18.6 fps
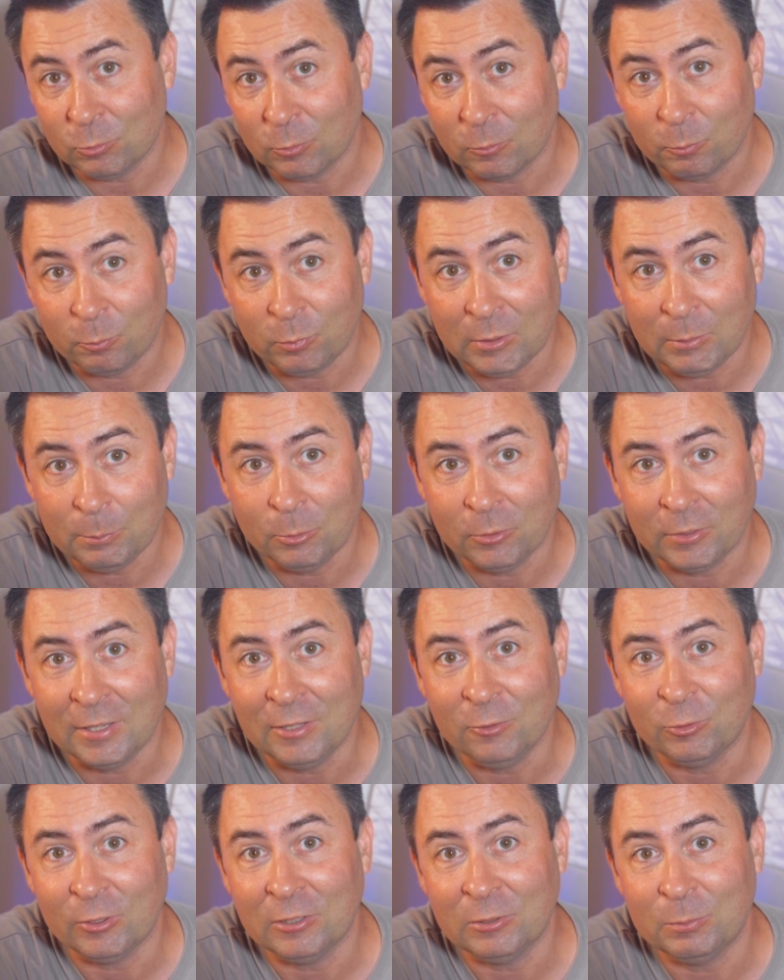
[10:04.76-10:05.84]
with pre-booking
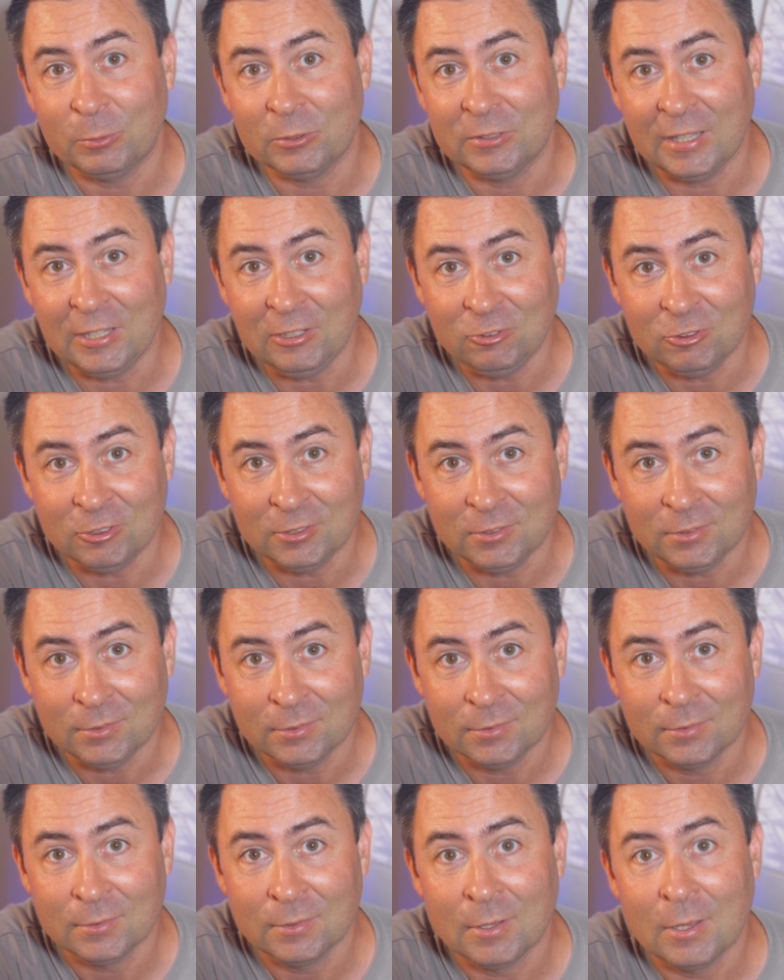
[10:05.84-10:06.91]
transportation,
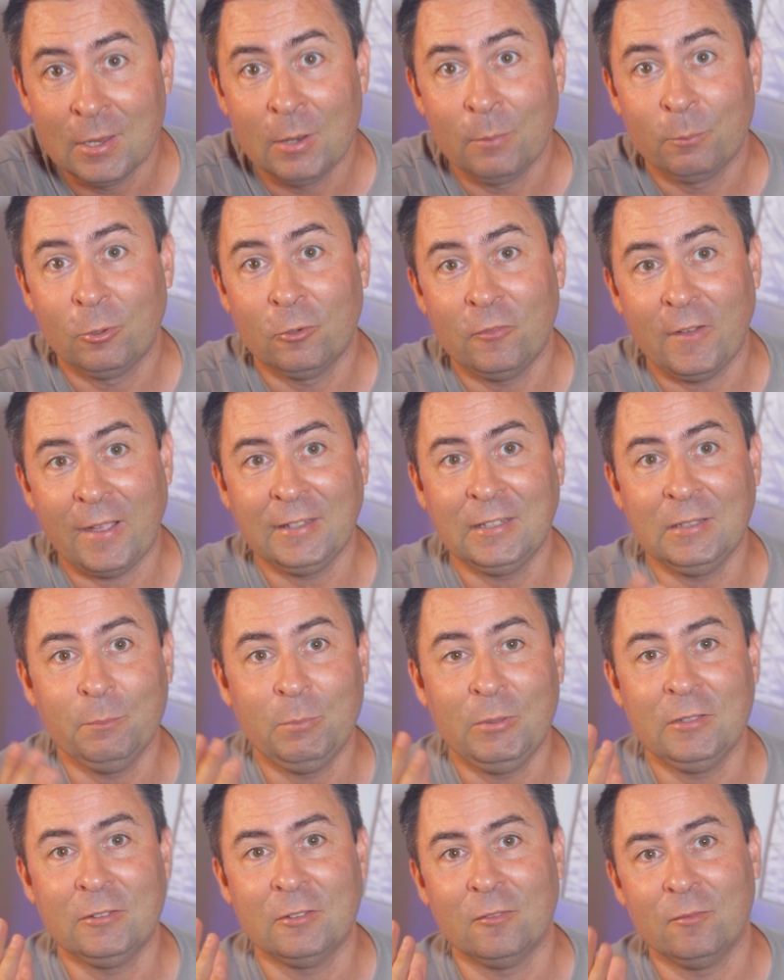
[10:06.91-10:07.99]
providing
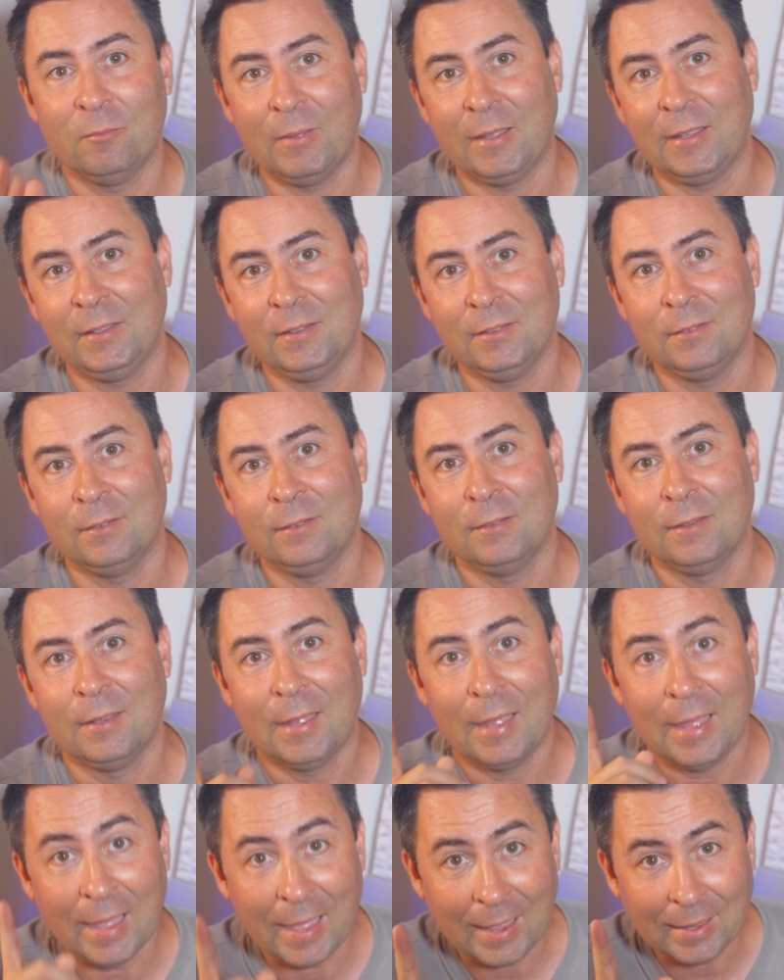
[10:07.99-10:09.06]
peace of mind.
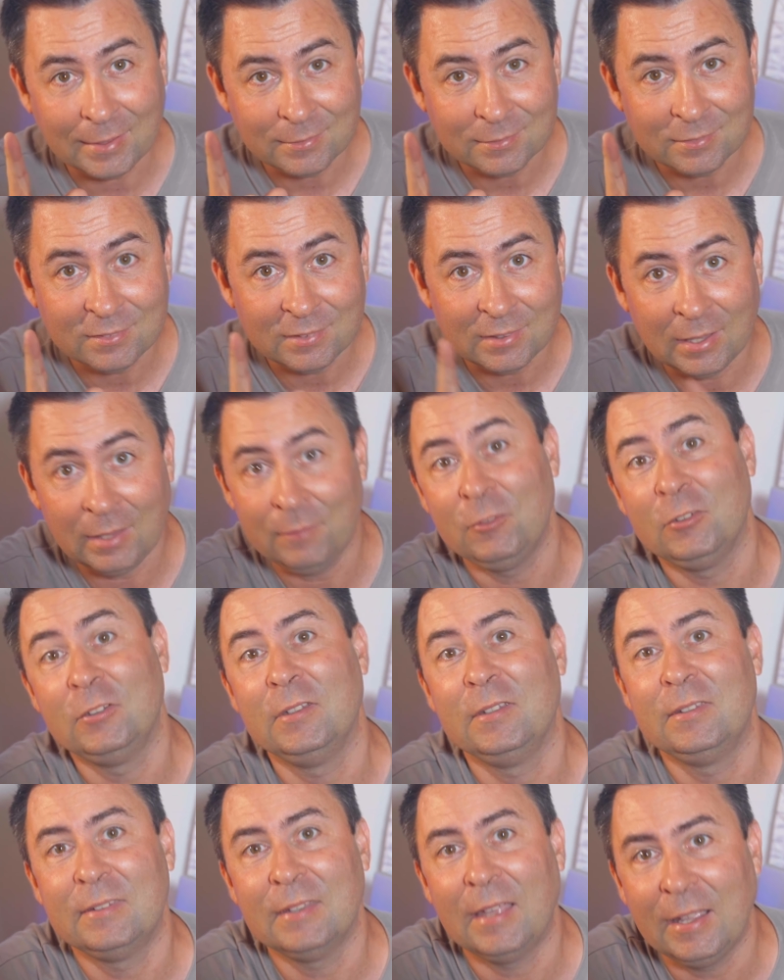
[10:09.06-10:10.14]
And if you
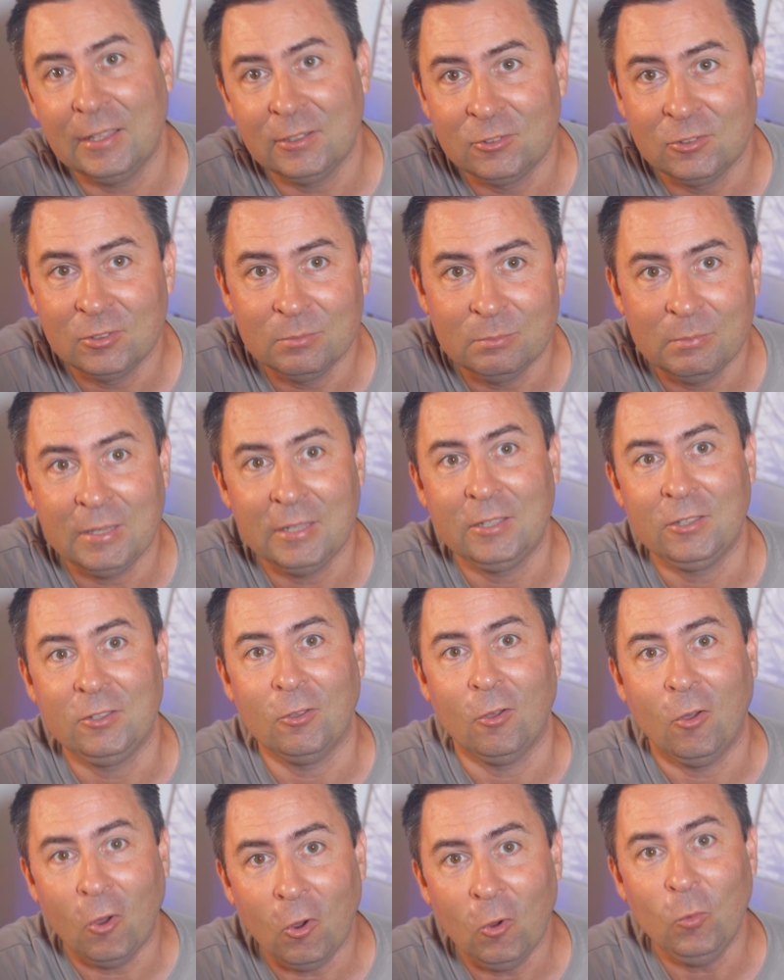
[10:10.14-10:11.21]
decide to make
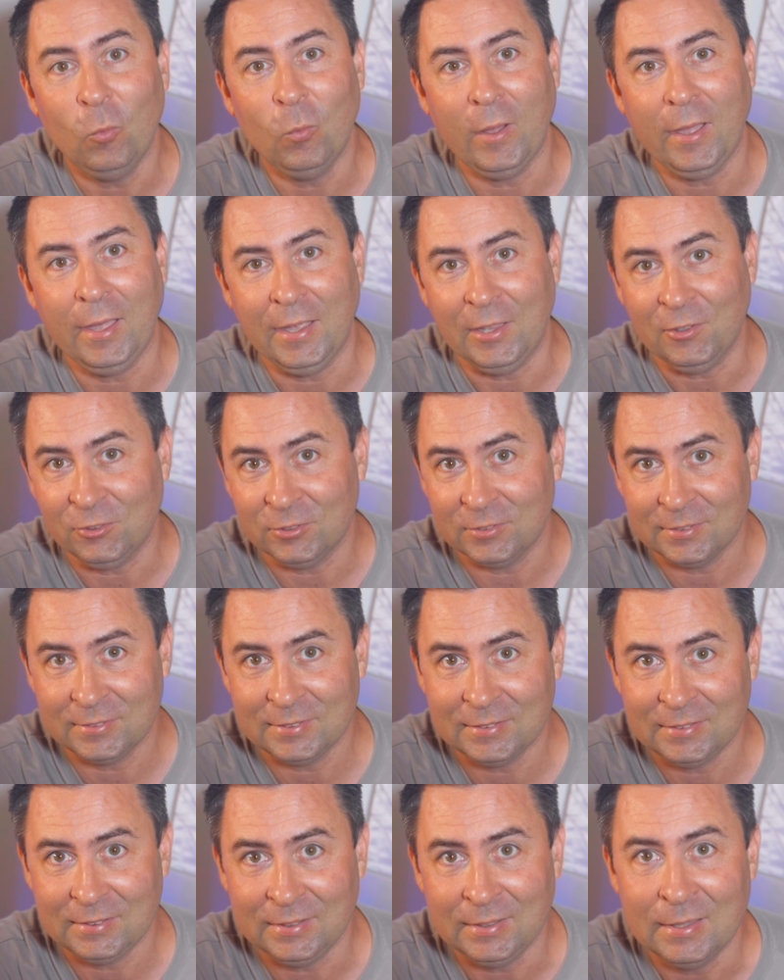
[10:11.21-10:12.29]
your own way into the
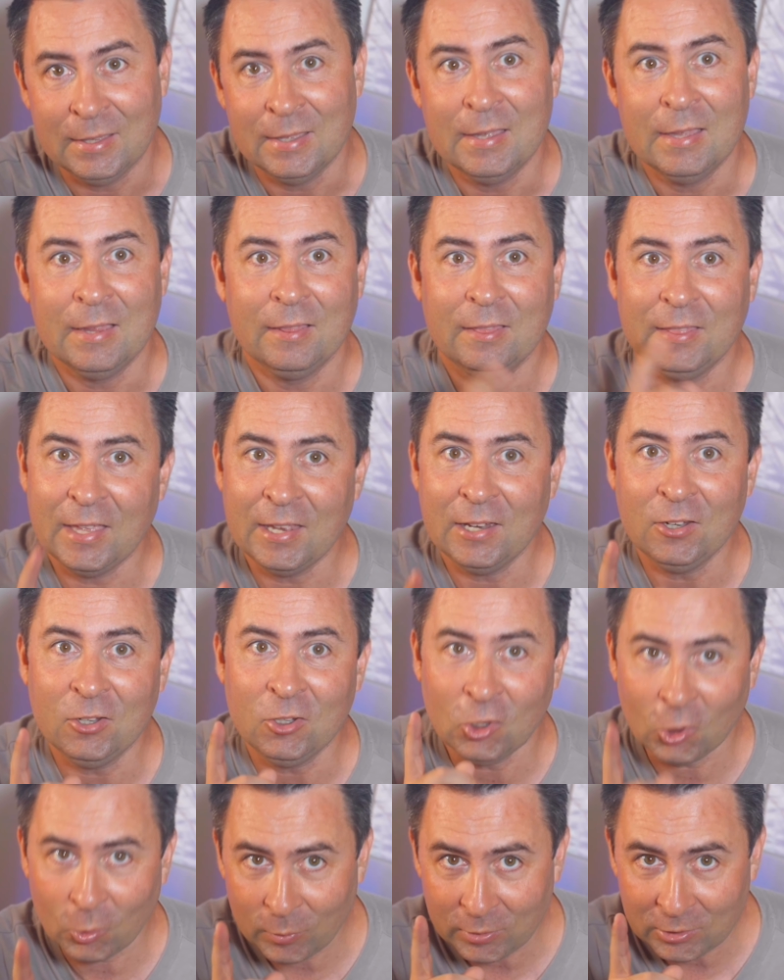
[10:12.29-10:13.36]
city, then
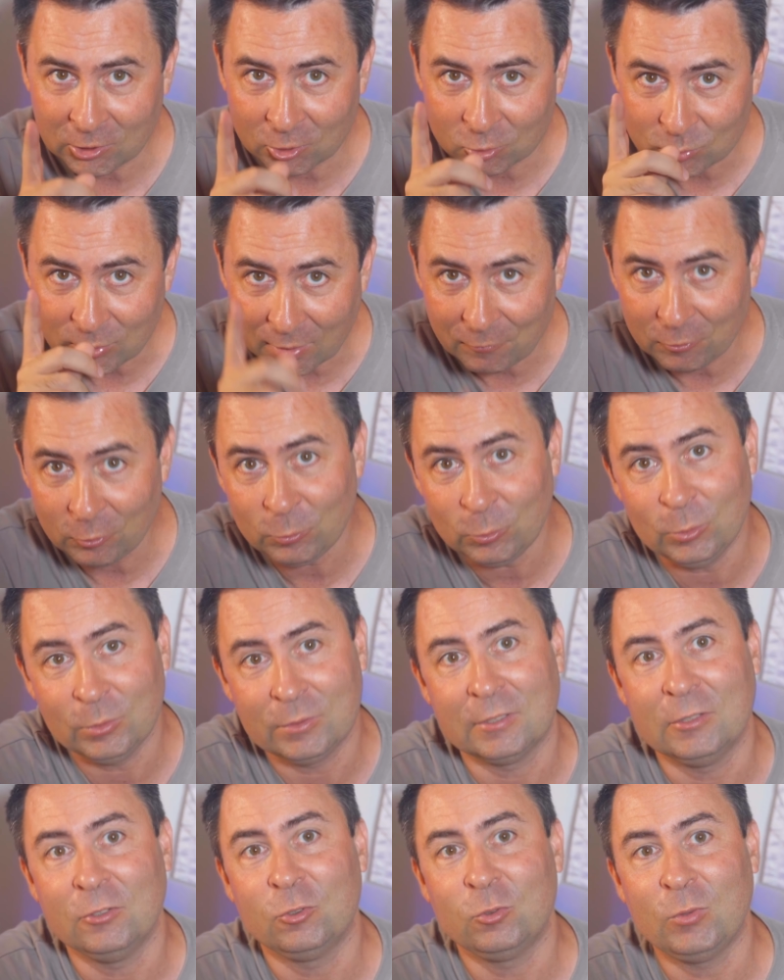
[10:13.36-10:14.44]
knowing your travel
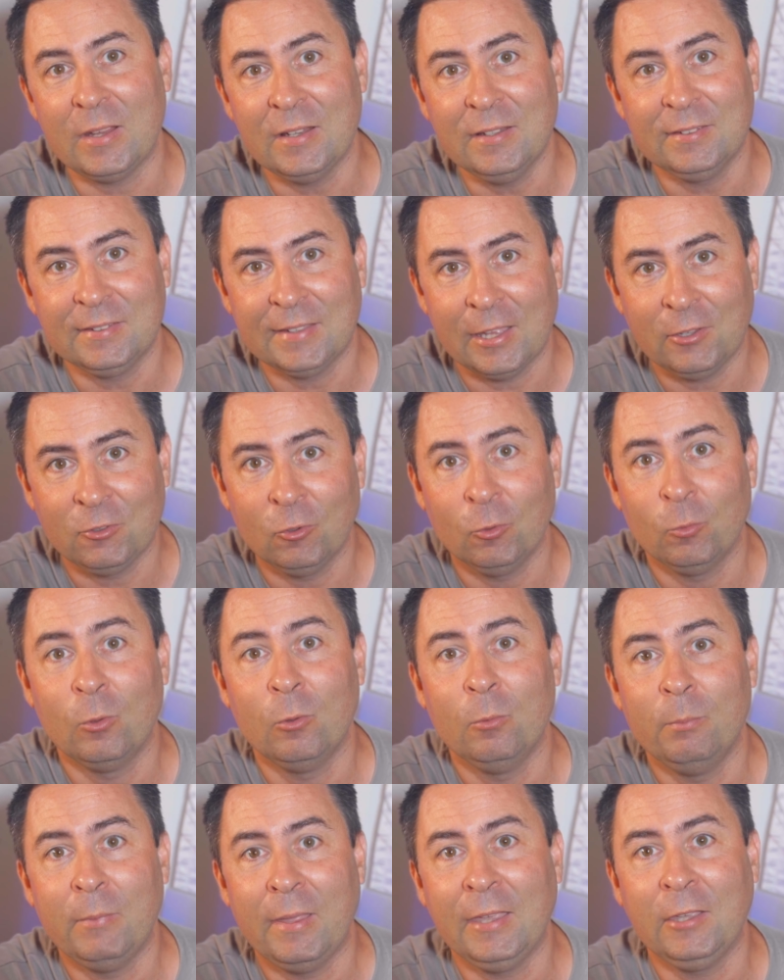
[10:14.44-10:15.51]
routes and train schedule will
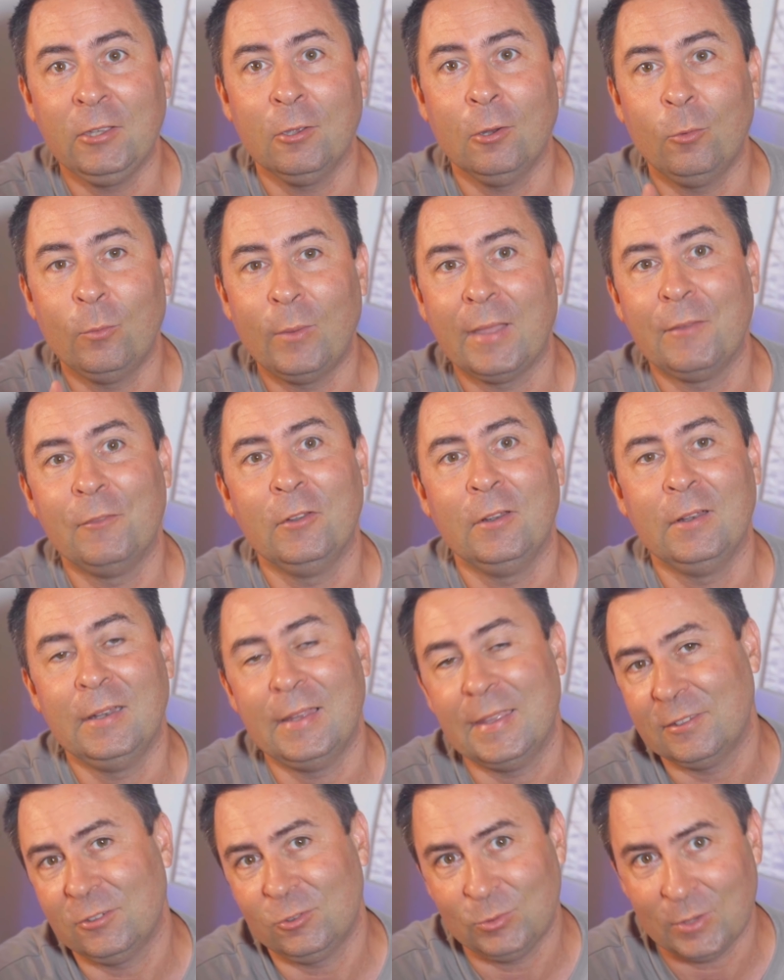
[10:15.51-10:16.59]
make your arrival
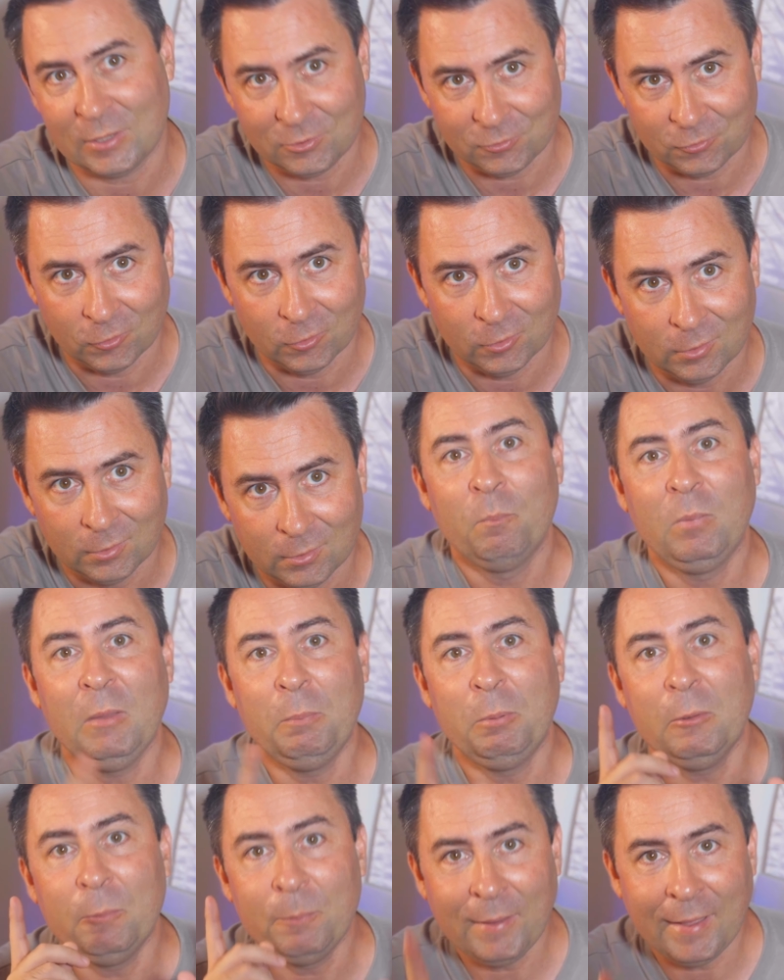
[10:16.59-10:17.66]
less stressful. Be
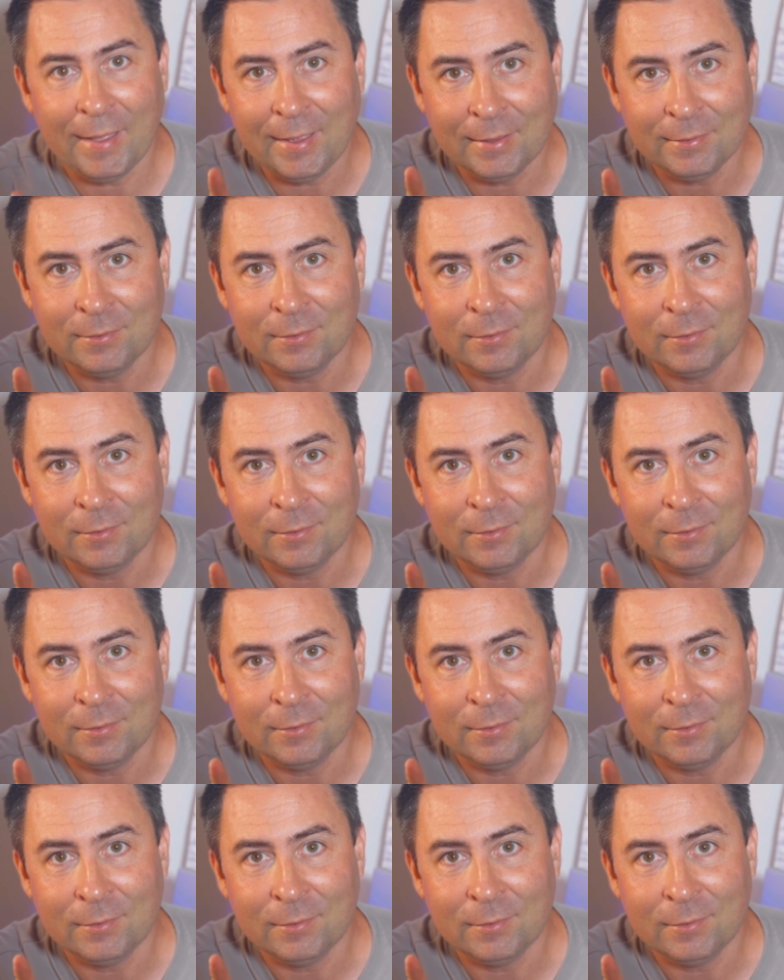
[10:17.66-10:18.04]
prepared